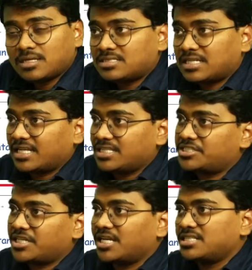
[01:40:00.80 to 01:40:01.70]
certain
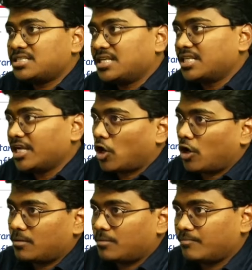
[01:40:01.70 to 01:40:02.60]
change in the
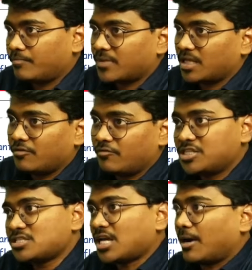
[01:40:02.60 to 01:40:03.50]
law which
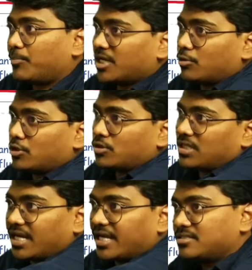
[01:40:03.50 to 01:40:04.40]
is applicable to the
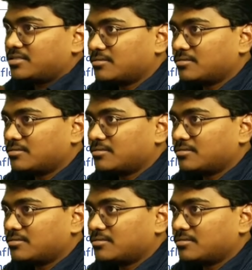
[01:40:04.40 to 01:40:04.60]
client.